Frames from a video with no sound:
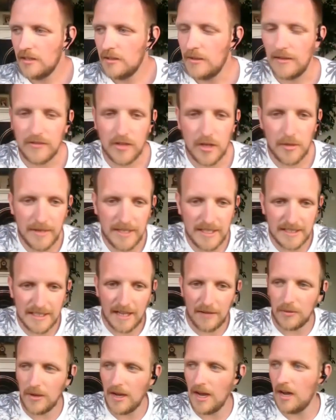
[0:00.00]
Haven't got many
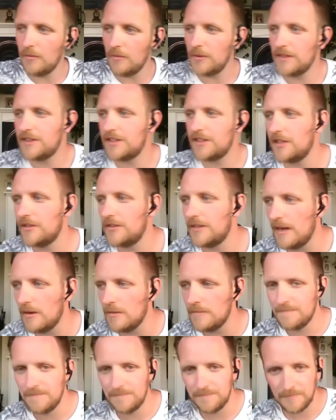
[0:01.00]
left, we're halfway through now.